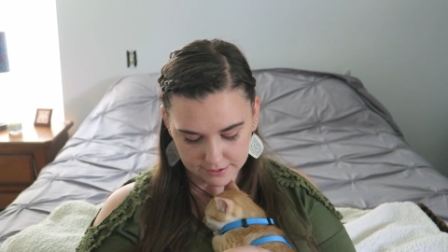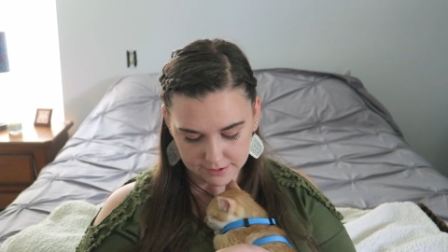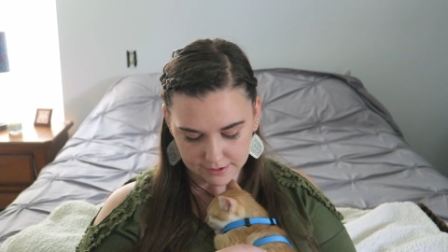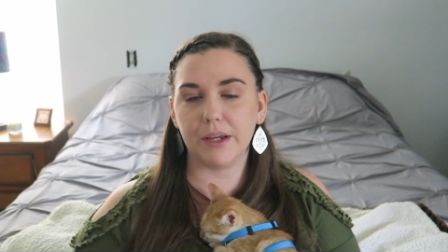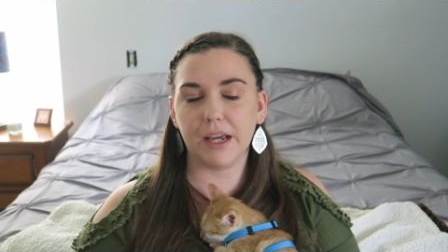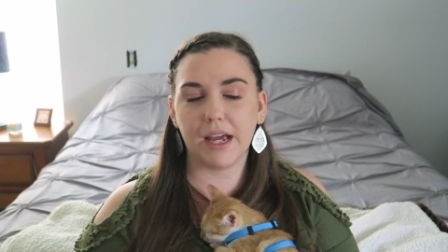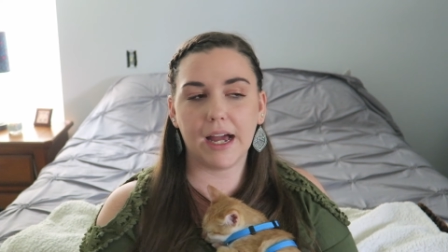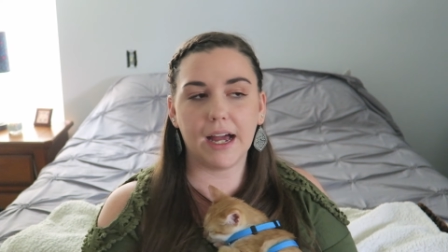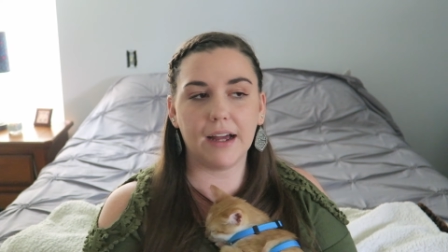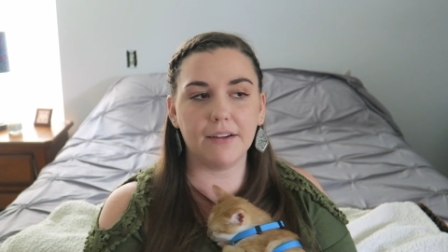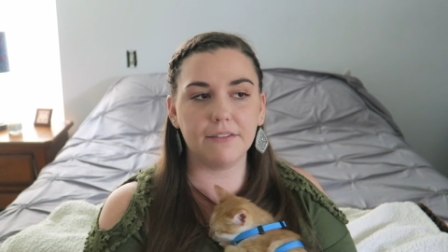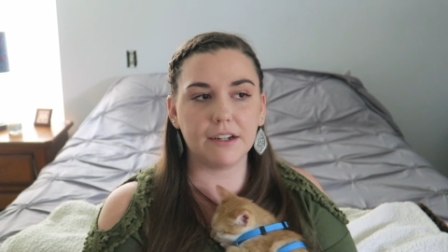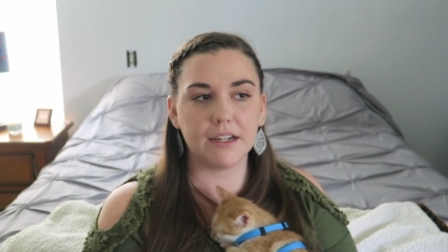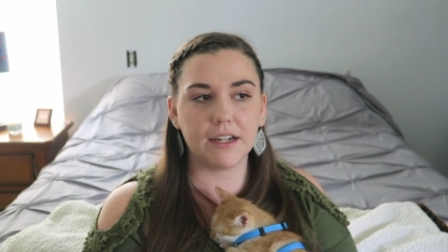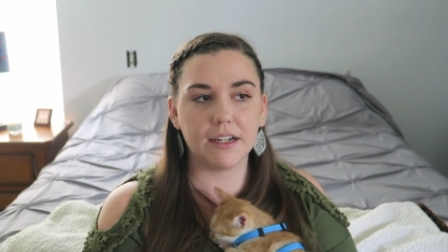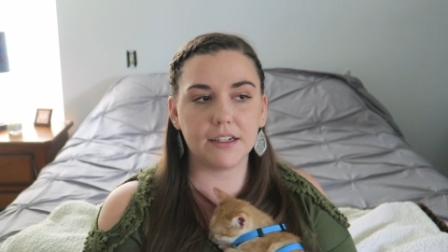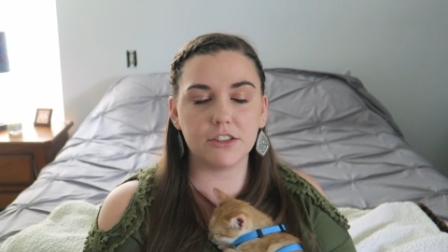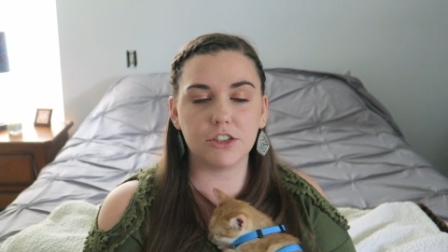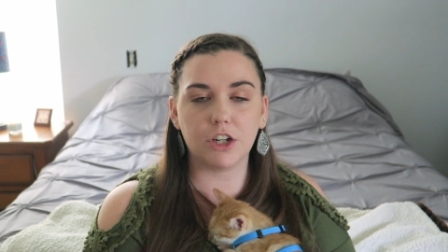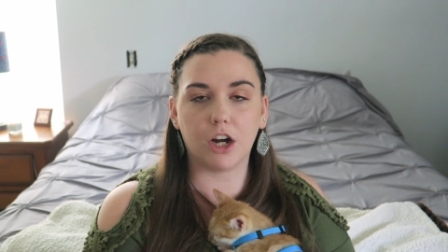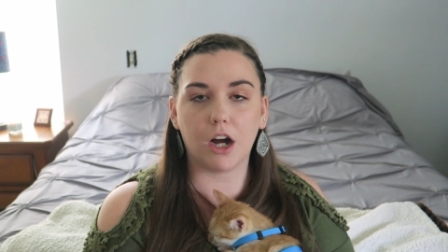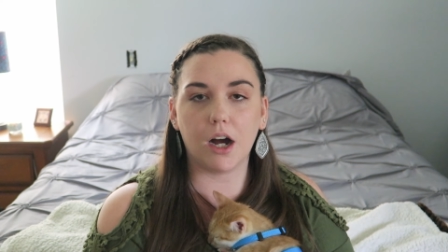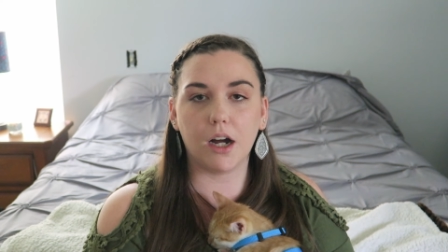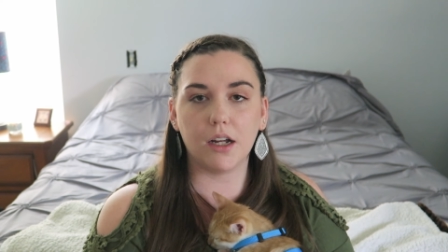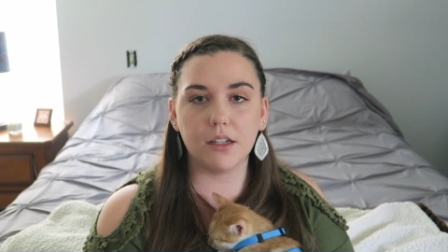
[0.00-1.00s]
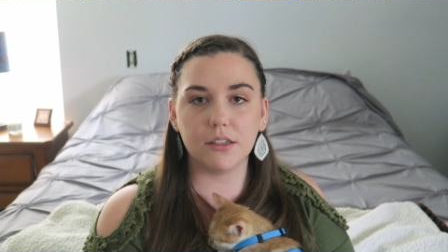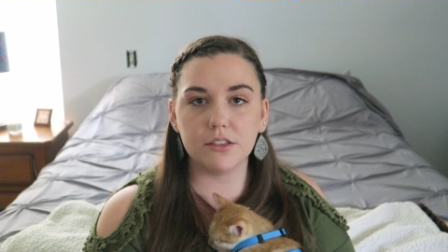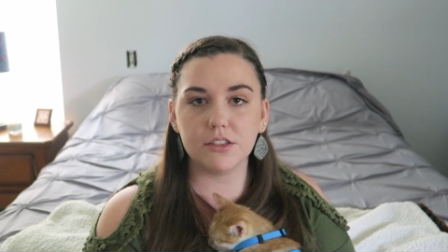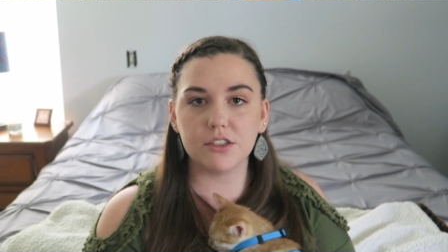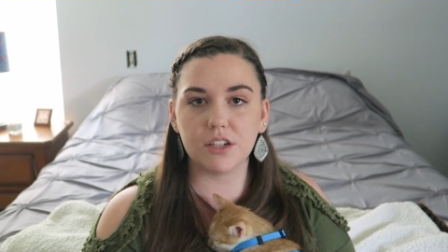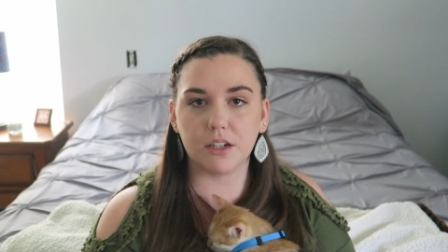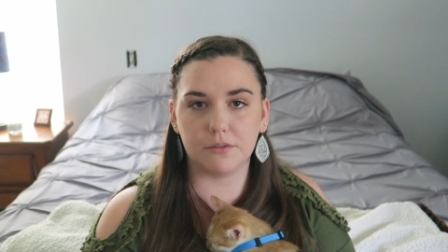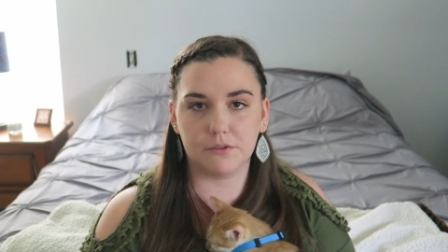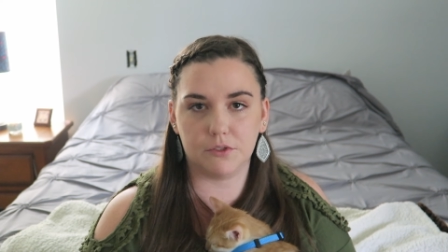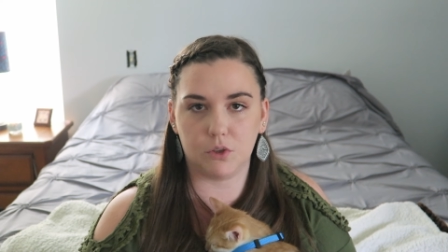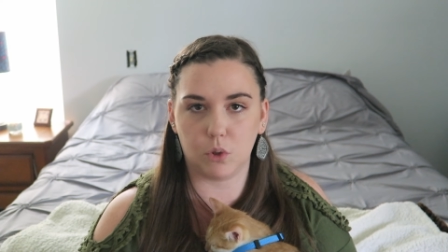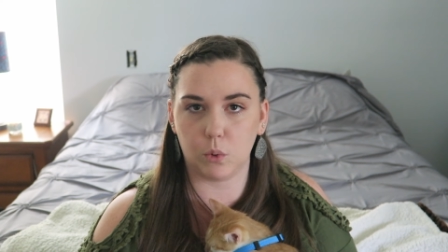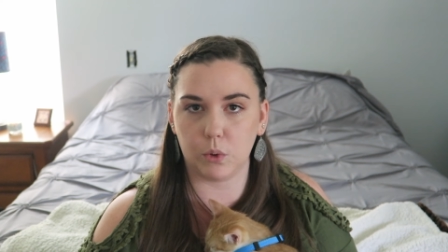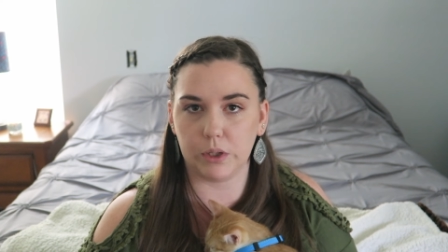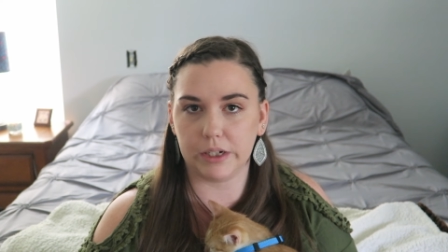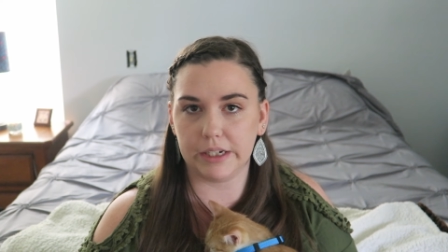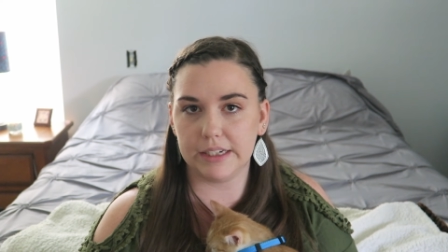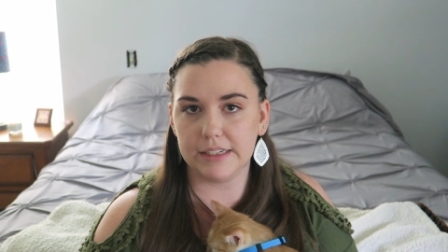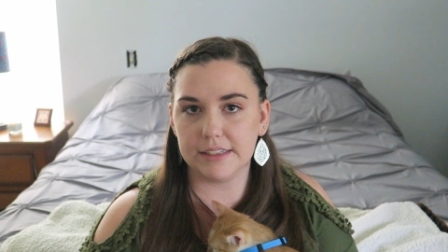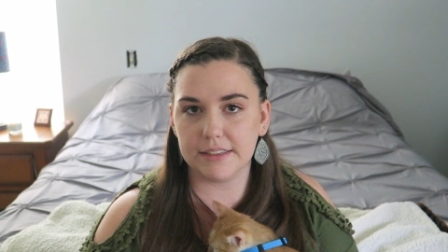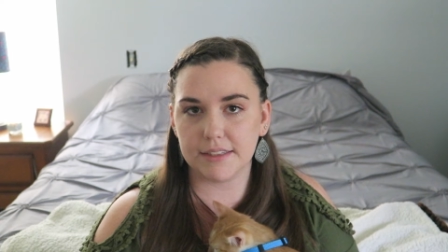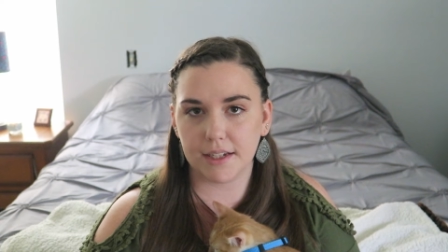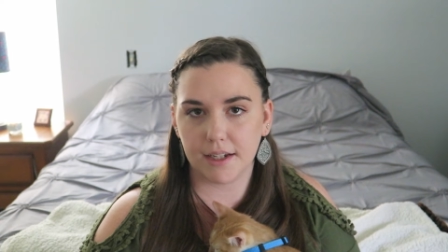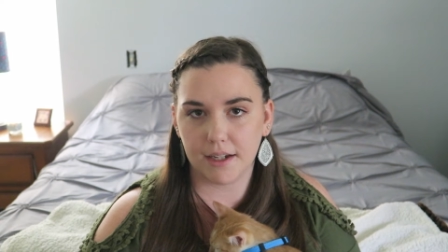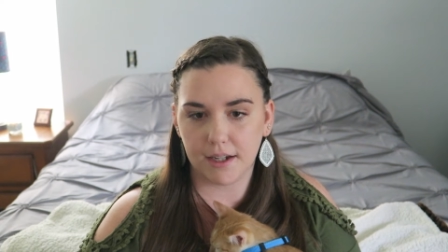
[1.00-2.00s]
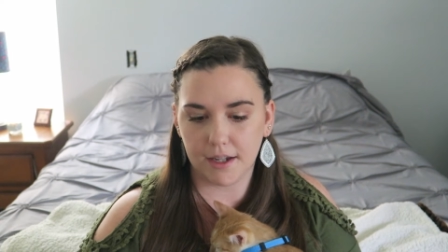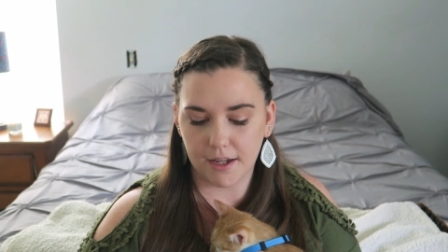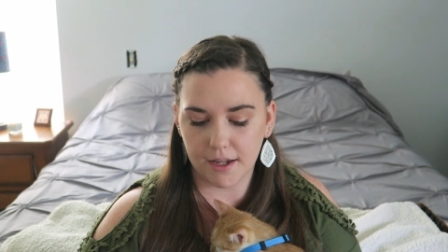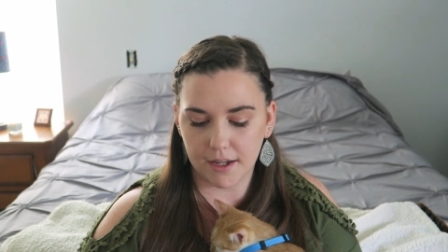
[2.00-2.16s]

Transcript: We have tons of toys